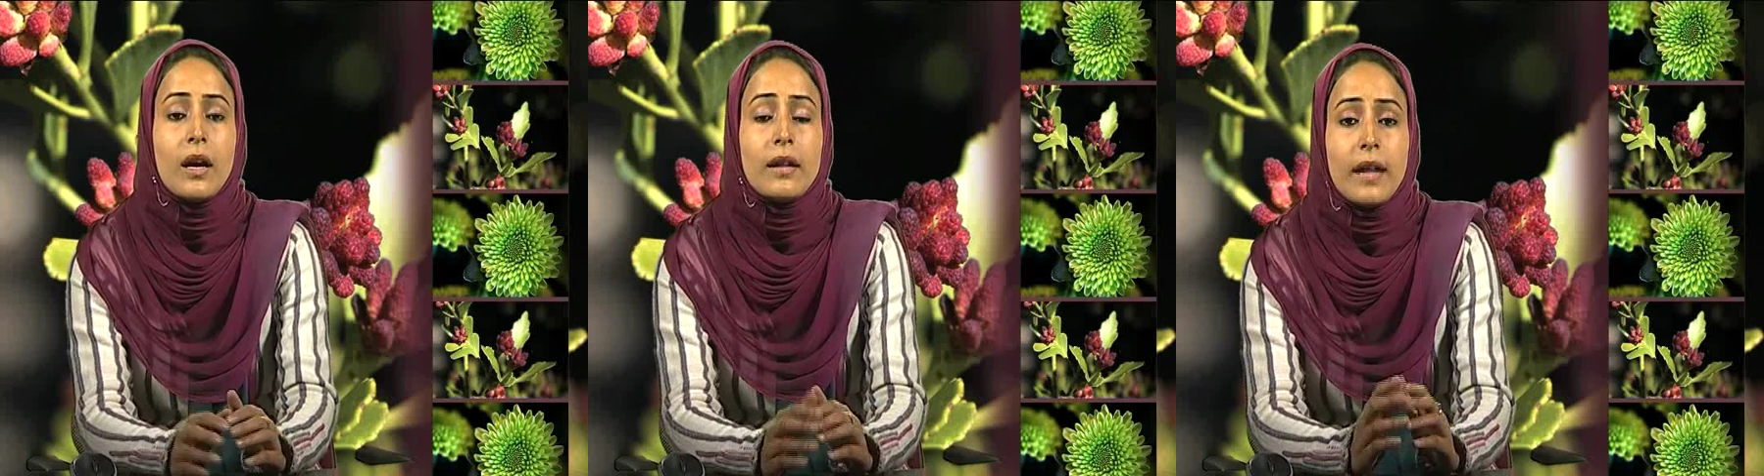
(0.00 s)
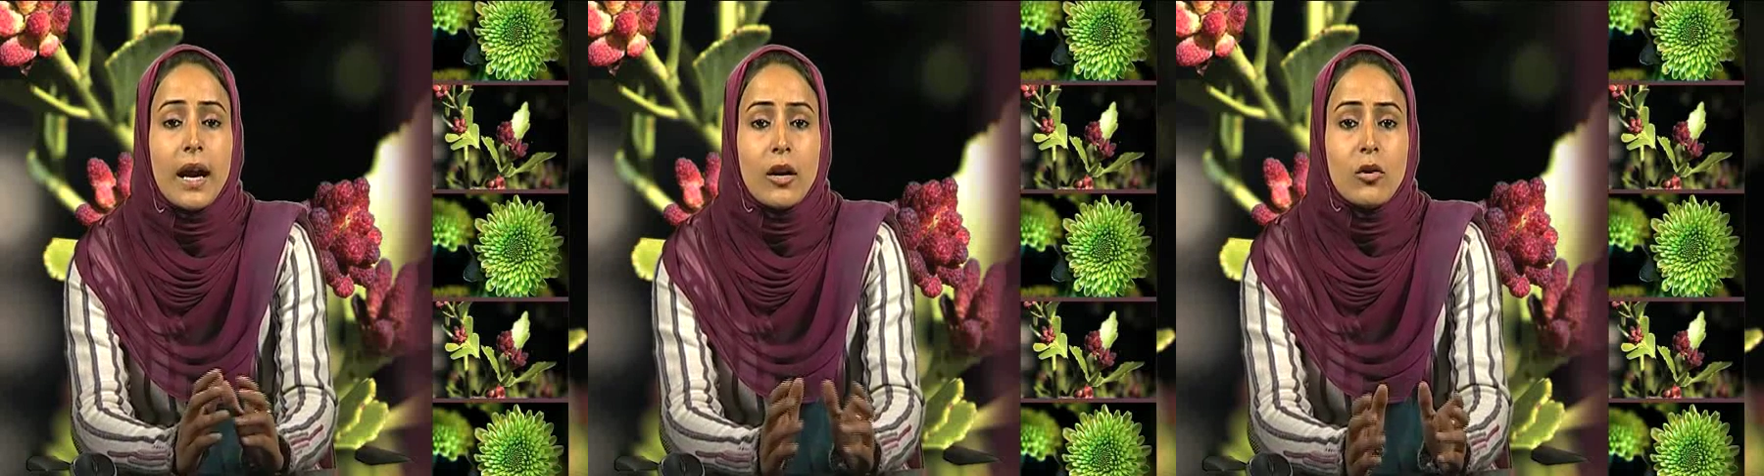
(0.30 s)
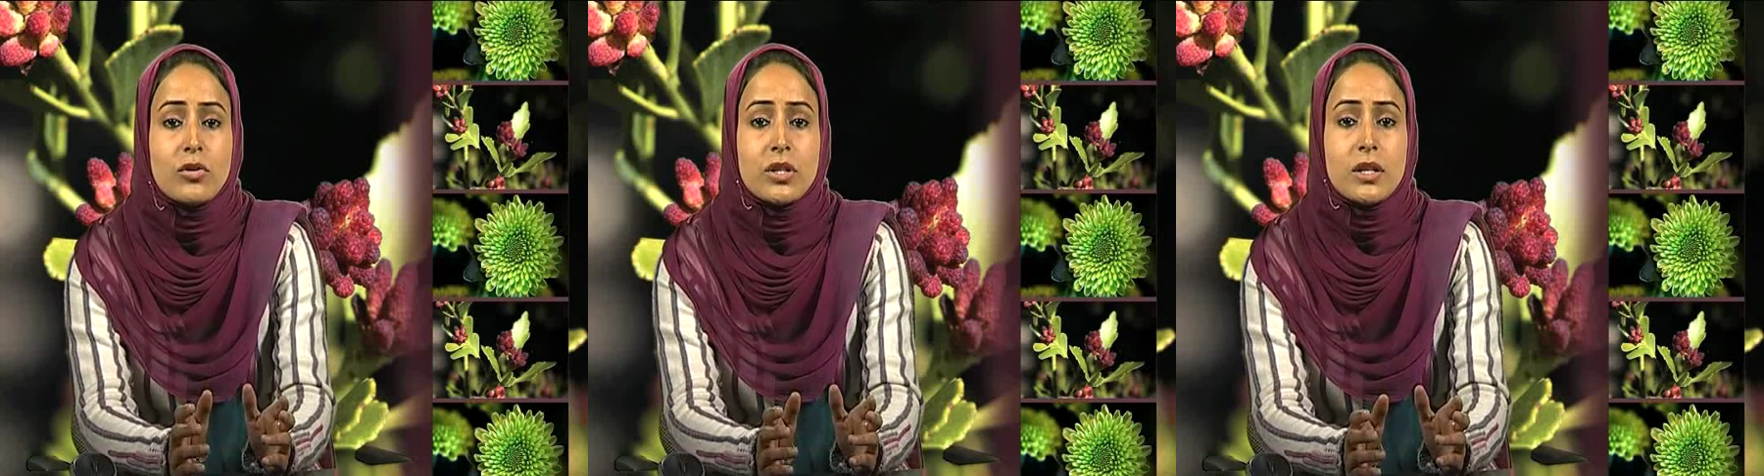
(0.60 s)
The
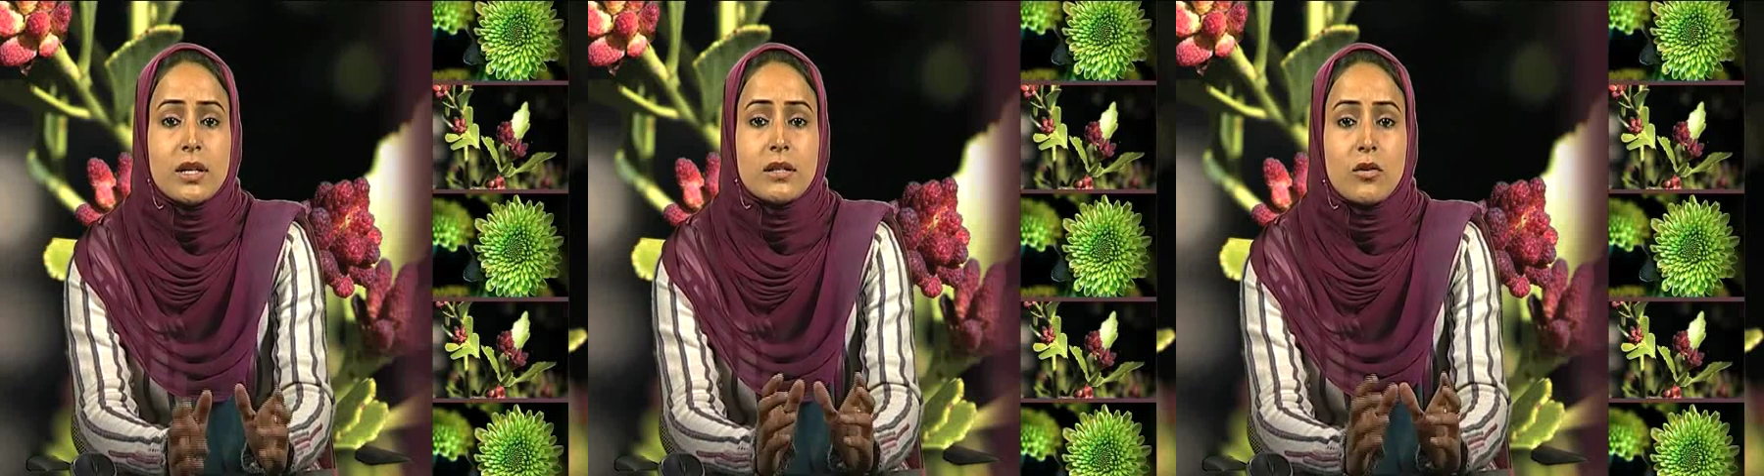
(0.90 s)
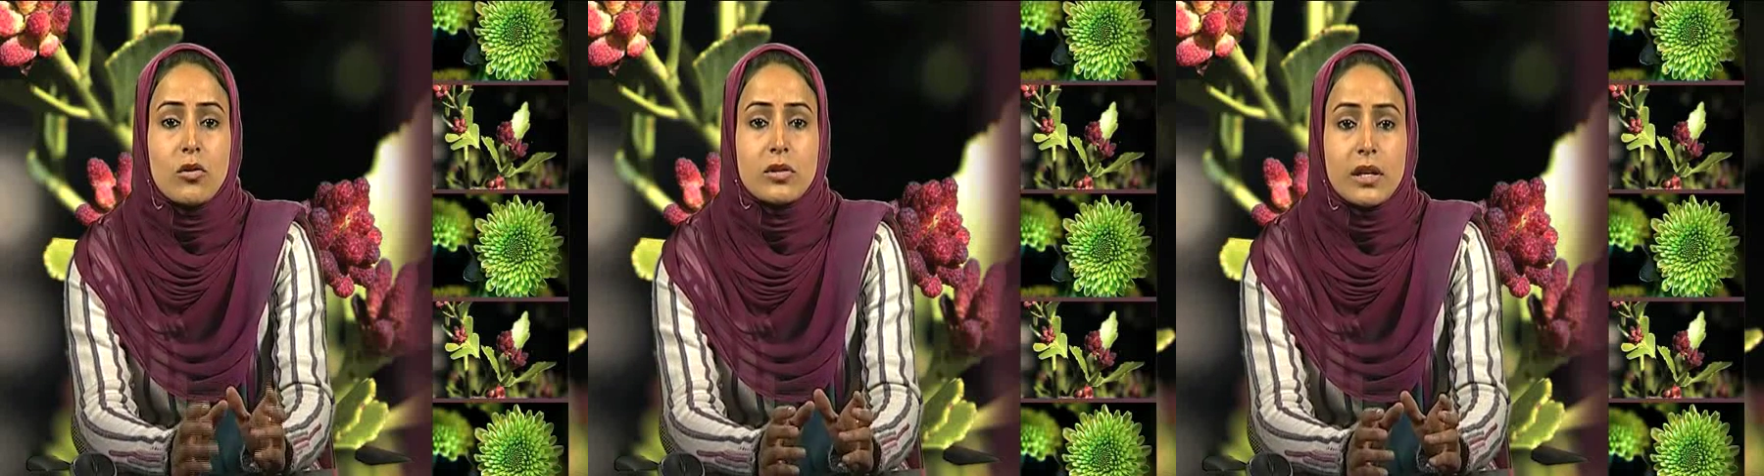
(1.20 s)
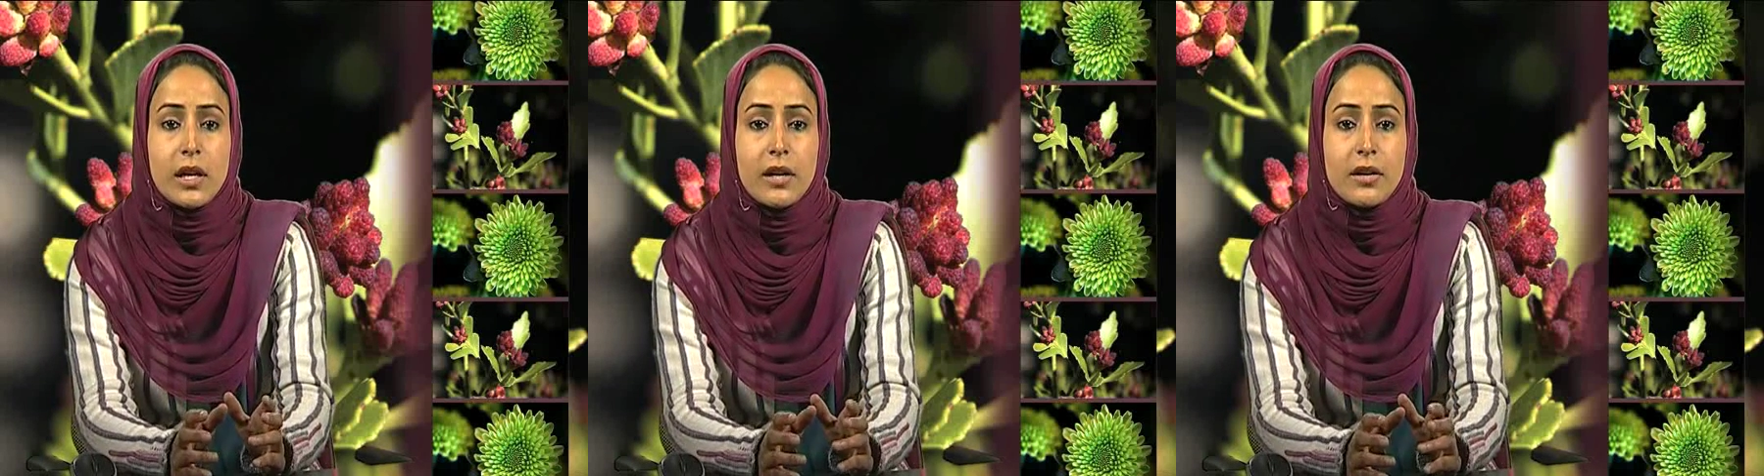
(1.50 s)
endogenous
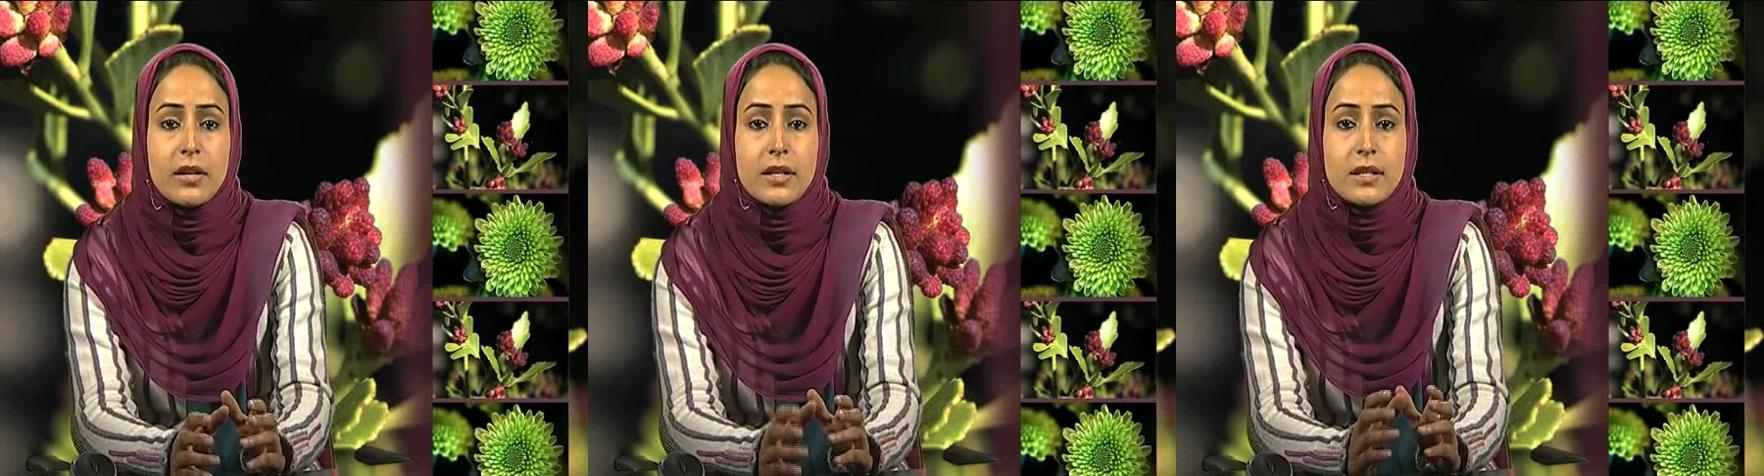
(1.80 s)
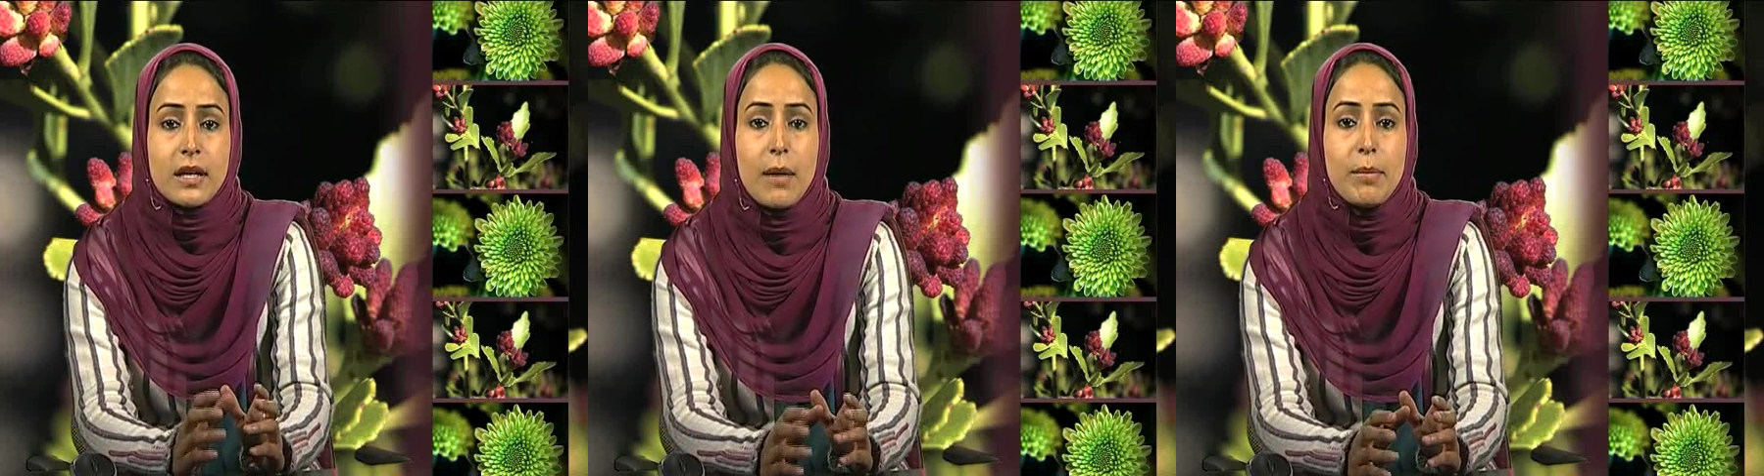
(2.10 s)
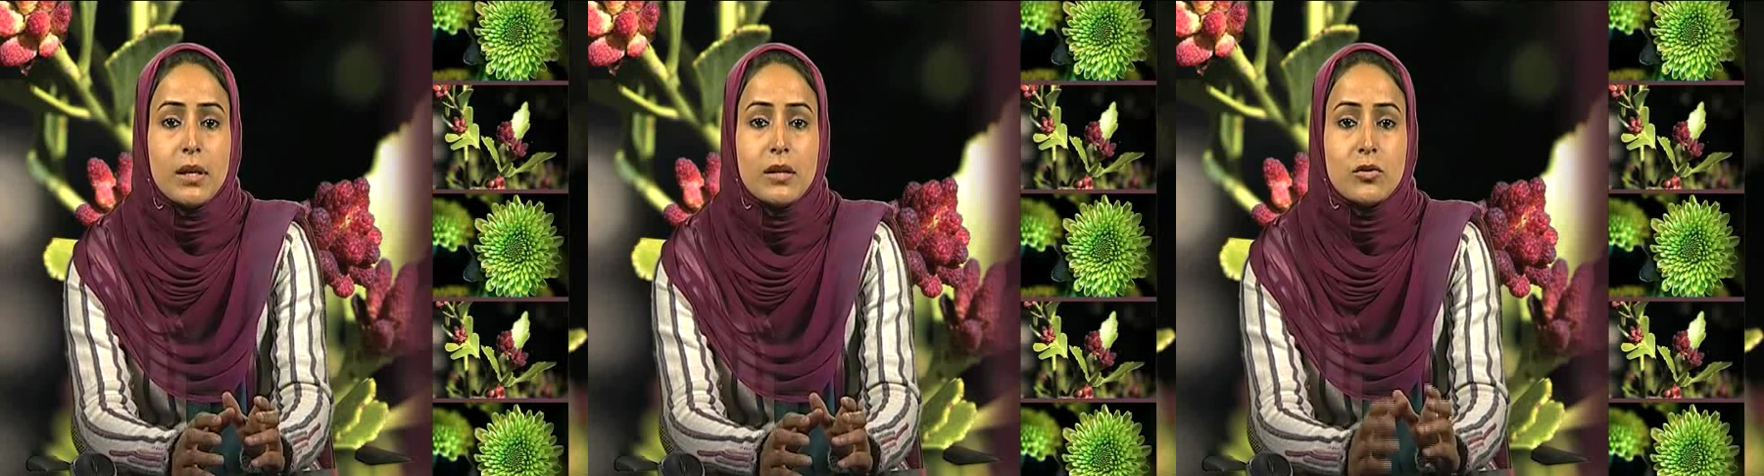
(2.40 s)
oscillator is
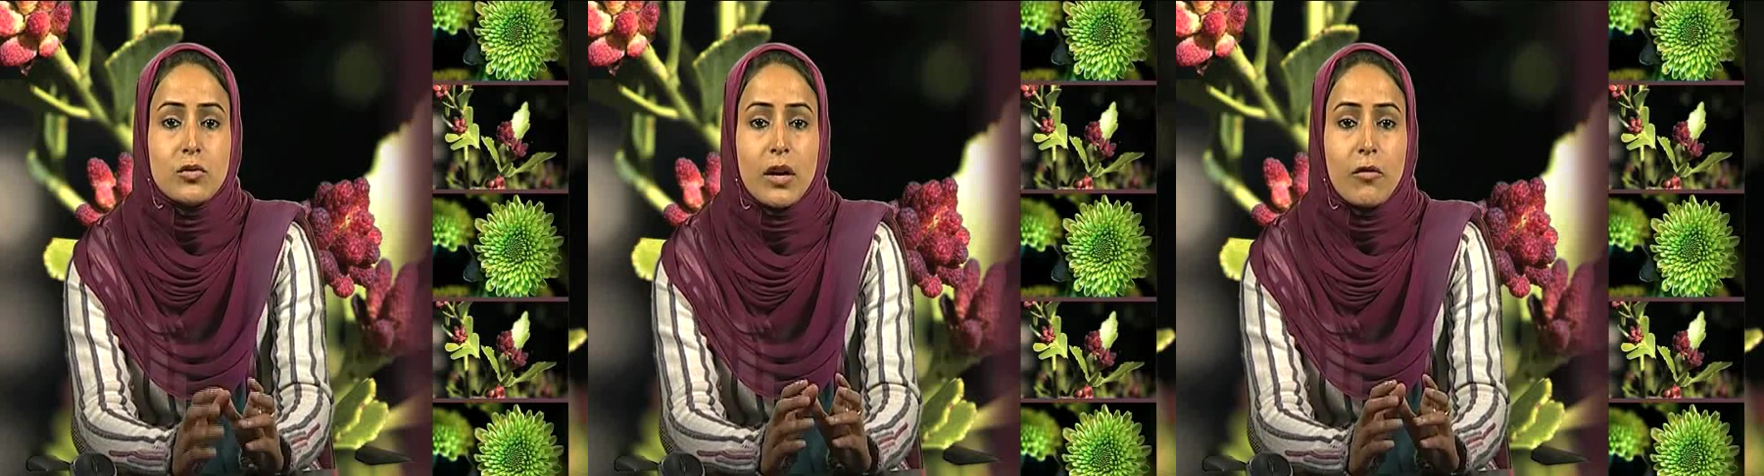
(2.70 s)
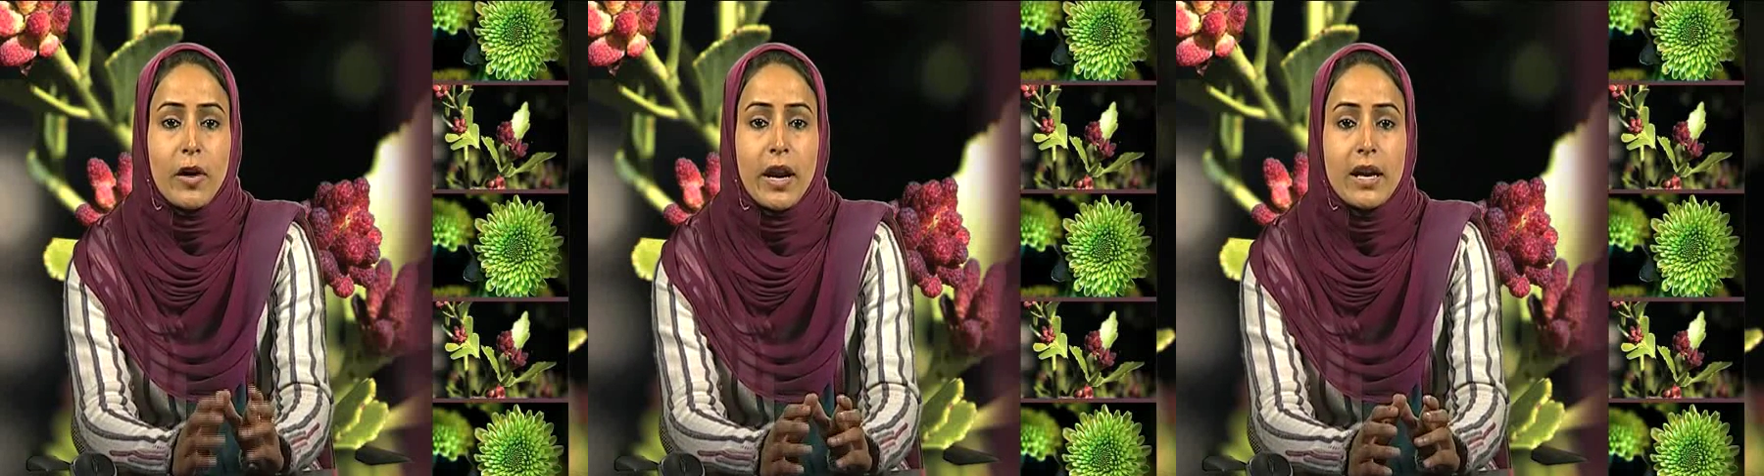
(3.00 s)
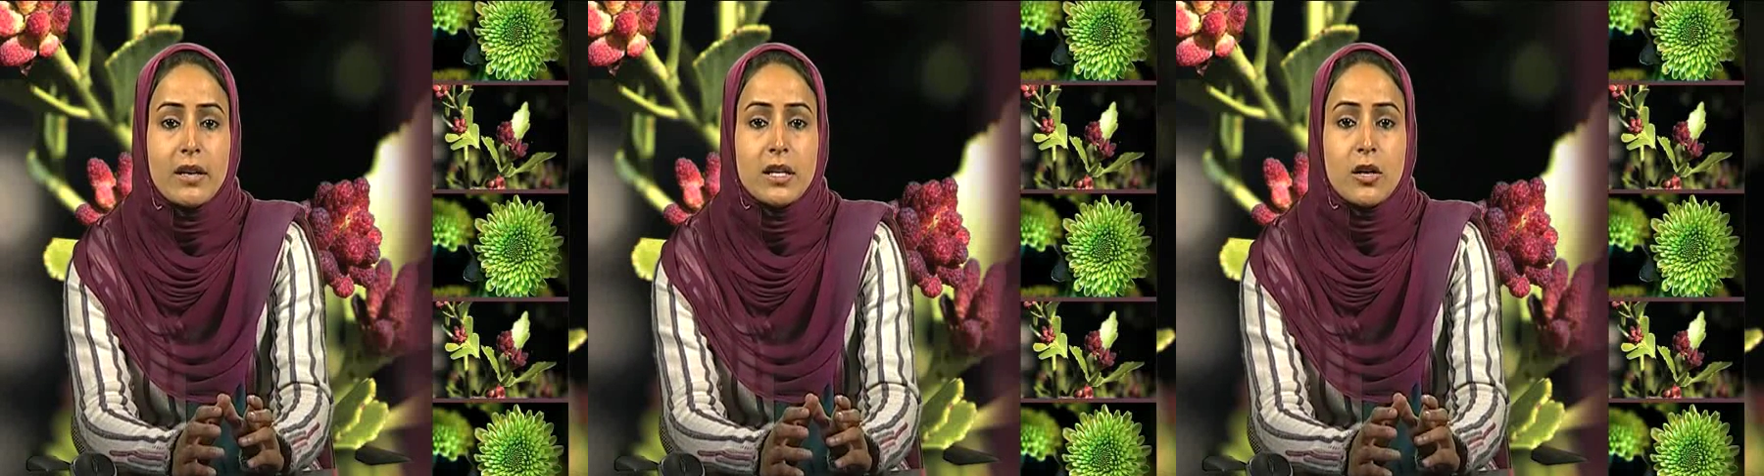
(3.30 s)
coupled to a
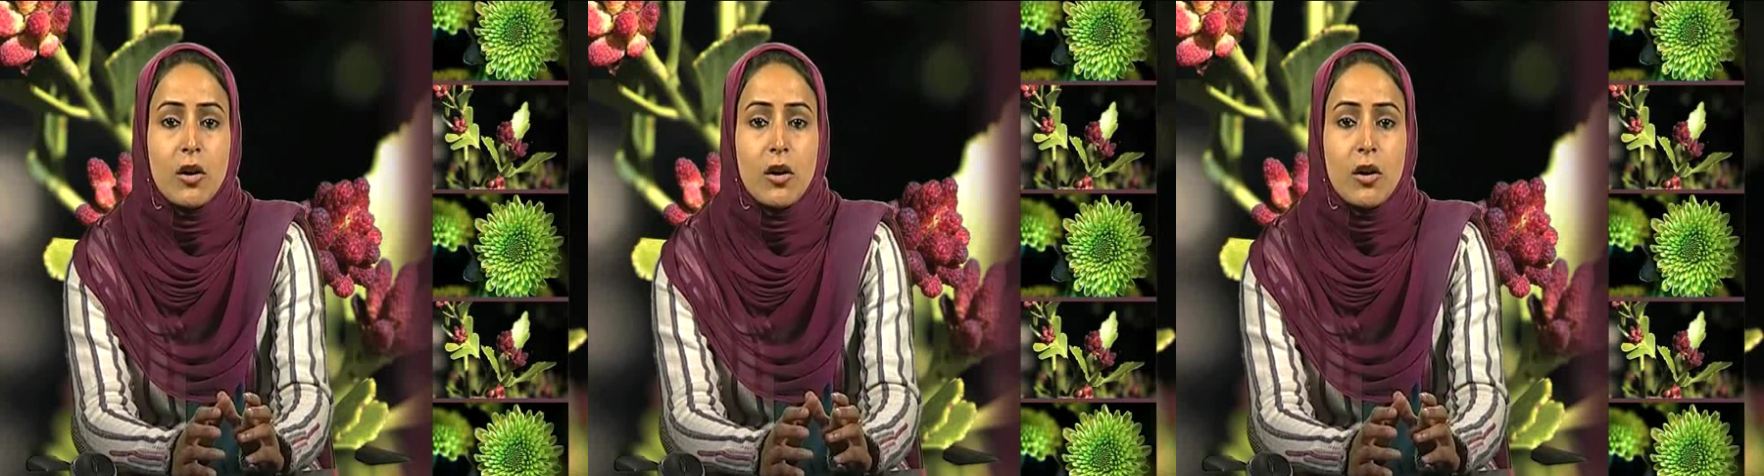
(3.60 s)
variety